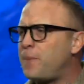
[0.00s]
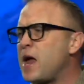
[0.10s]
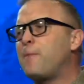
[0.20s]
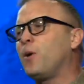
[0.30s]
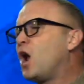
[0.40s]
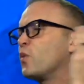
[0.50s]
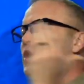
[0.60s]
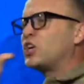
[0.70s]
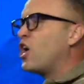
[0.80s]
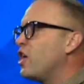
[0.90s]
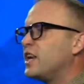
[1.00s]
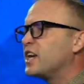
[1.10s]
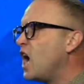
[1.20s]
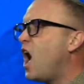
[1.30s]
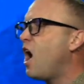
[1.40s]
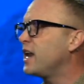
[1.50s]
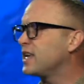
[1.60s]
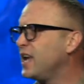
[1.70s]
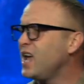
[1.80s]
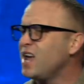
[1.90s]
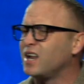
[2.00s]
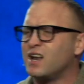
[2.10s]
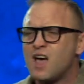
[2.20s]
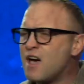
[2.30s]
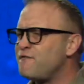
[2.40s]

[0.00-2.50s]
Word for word: people are returning to God again, and